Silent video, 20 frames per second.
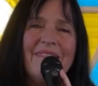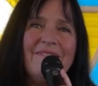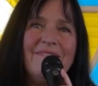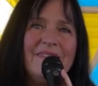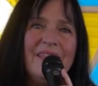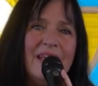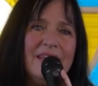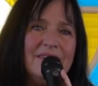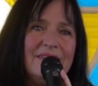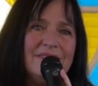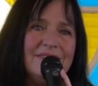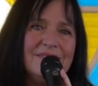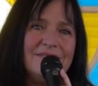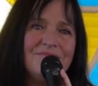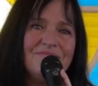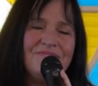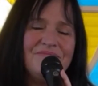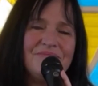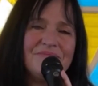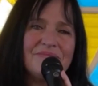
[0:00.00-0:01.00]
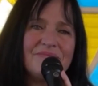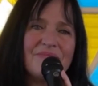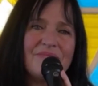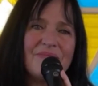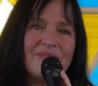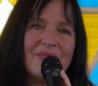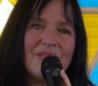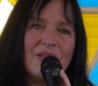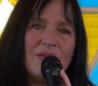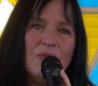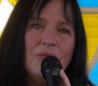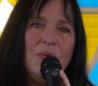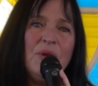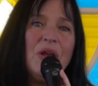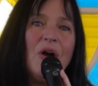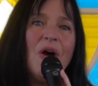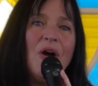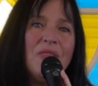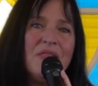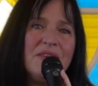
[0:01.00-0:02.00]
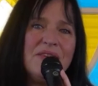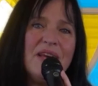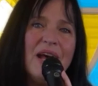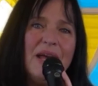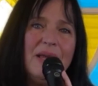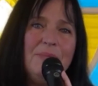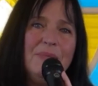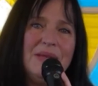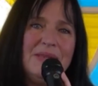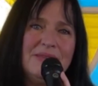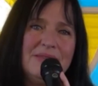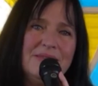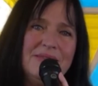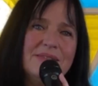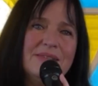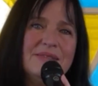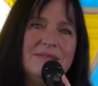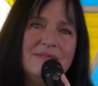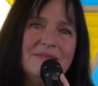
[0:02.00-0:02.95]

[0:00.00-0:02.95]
that we are the diamonds.